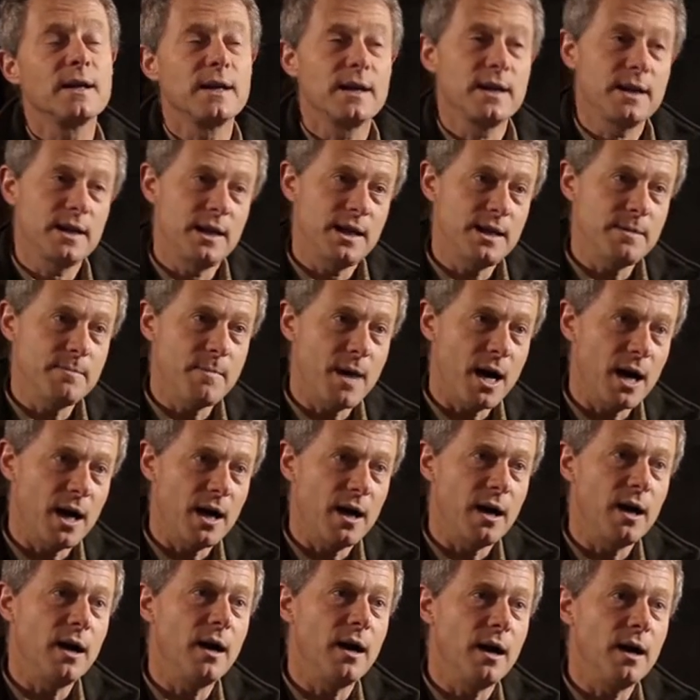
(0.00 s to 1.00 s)

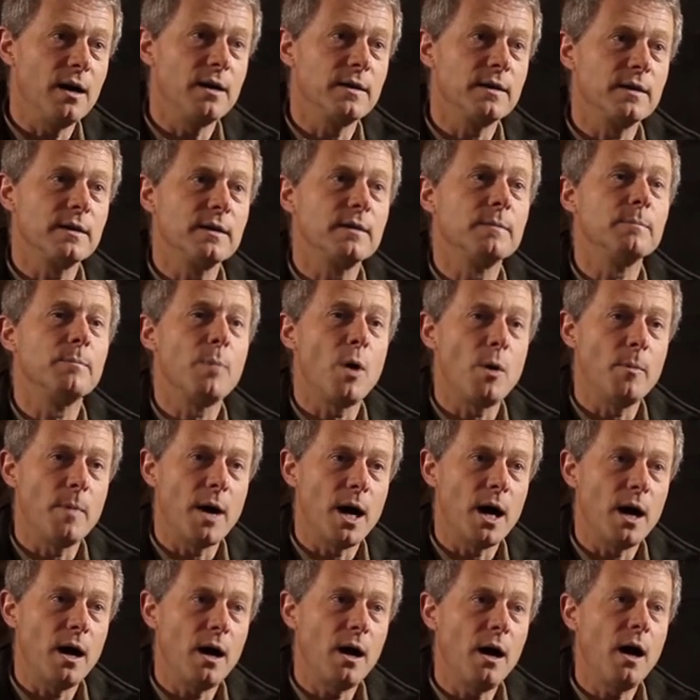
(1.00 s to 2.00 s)
climat and
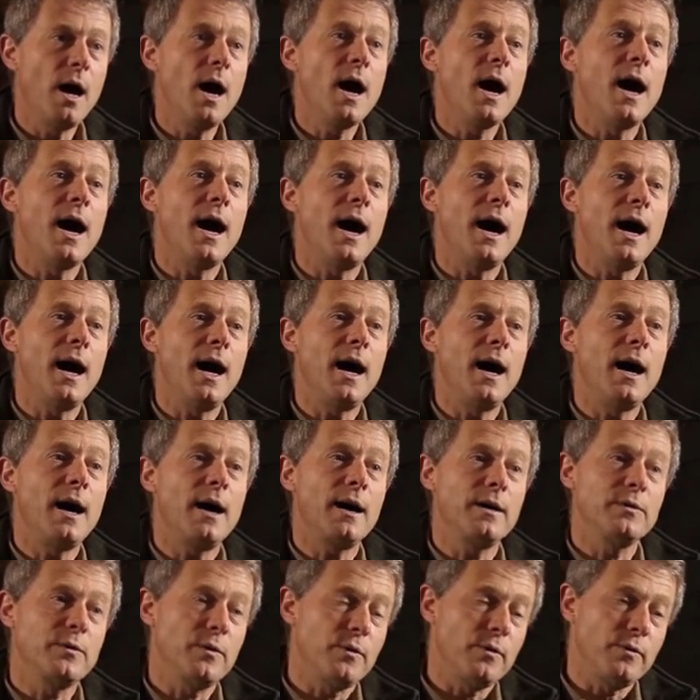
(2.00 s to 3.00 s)
Pommard, are
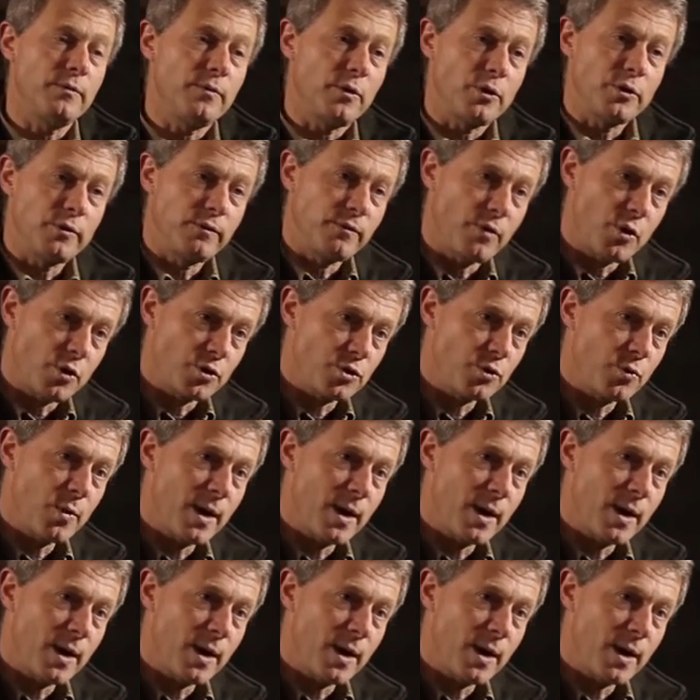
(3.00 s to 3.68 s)
for the first